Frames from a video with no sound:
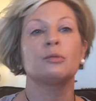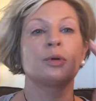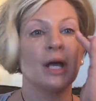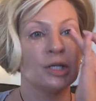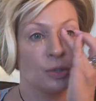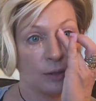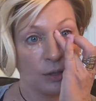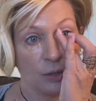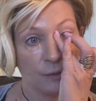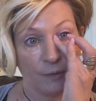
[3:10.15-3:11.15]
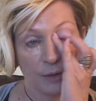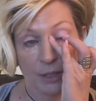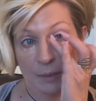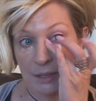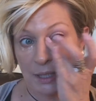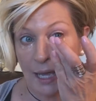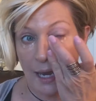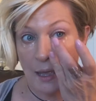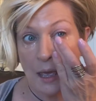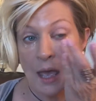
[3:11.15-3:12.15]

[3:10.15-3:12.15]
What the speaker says: brush, so I'll just use fingertips today.